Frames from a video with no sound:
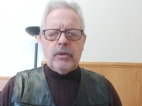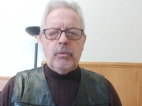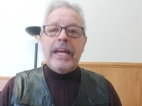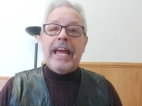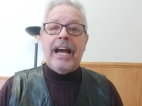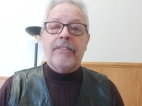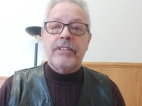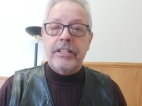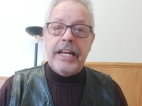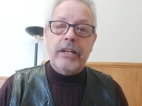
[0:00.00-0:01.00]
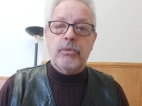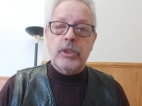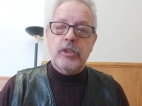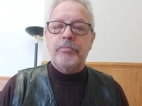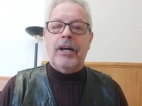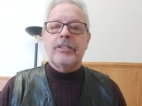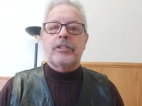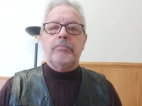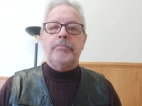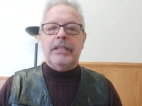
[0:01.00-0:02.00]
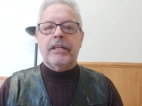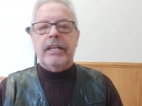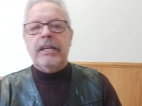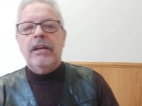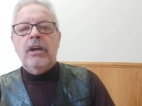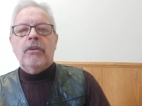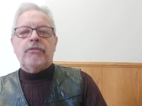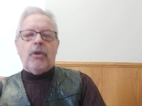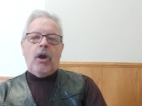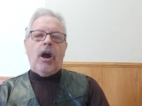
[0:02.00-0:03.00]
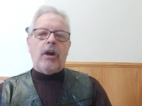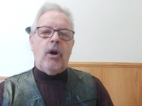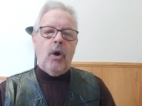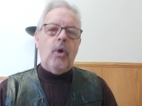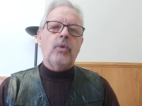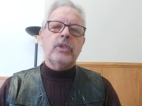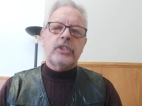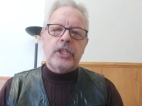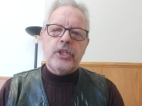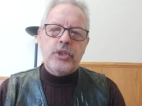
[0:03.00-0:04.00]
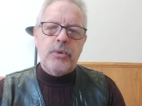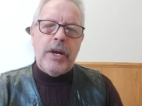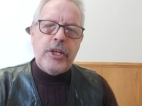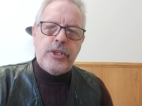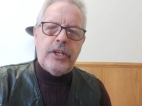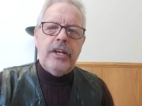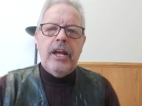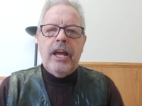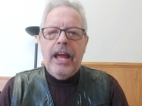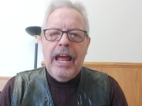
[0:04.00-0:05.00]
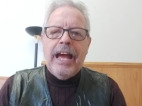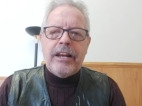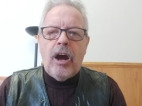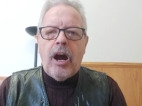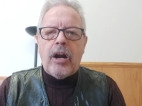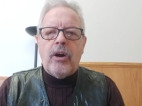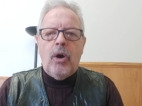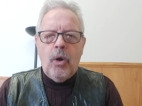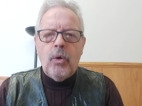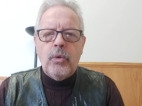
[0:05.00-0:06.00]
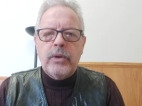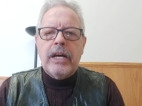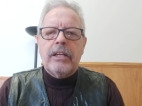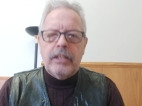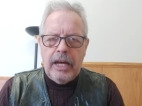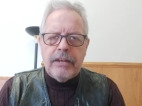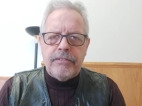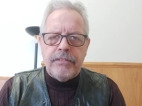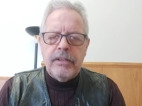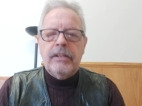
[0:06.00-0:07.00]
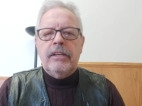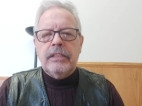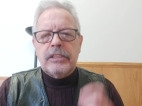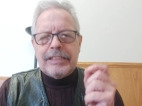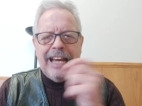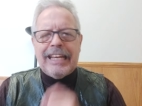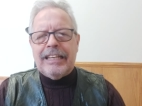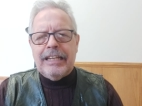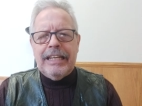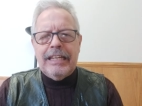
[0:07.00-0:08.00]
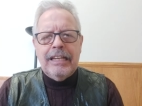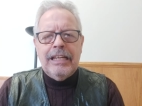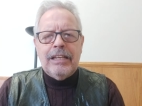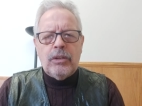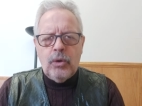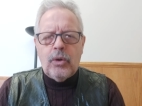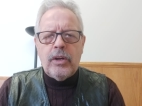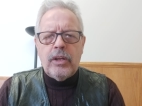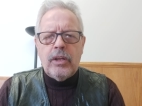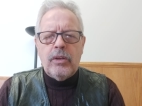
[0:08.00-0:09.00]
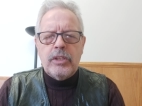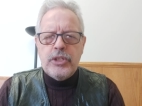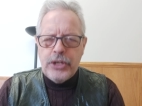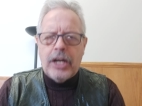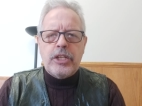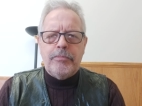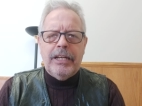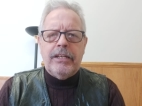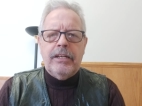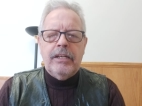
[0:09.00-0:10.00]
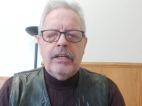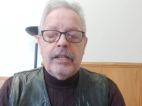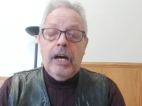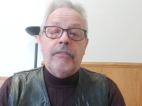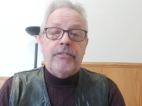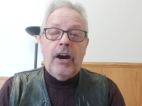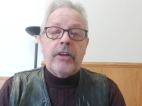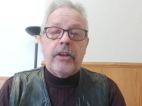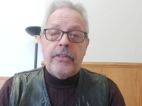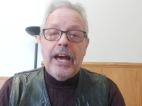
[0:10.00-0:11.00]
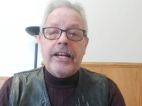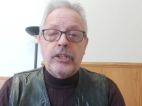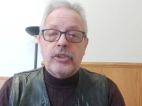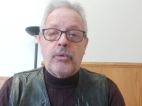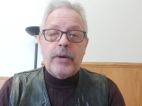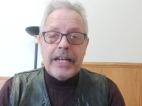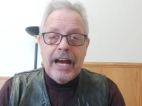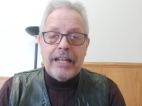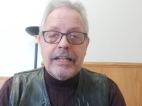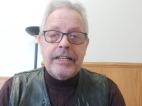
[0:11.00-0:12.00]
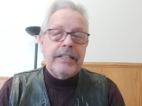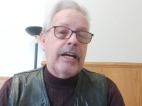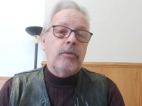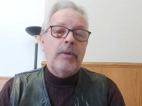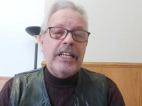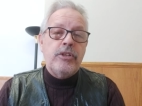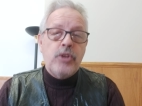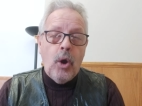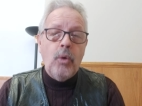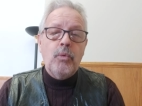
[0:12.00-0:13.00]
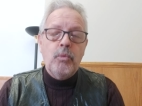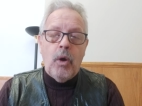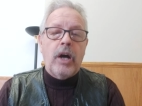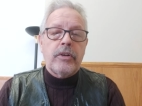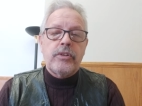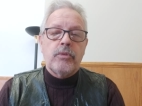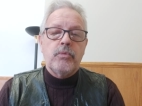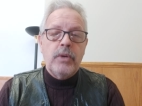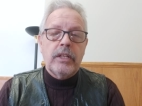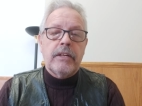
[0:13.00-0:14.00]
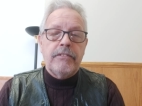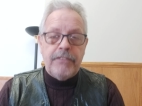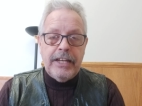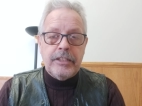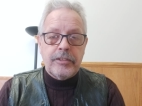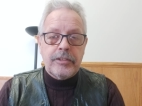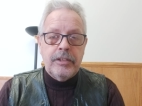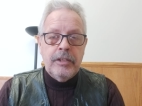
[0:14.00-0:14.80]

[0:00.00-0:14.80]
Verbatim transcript: we have to take responsibility for our own situation and our own life. Secondly, Lord, judgment. Now, Father, that is a reality that we don't want to really face.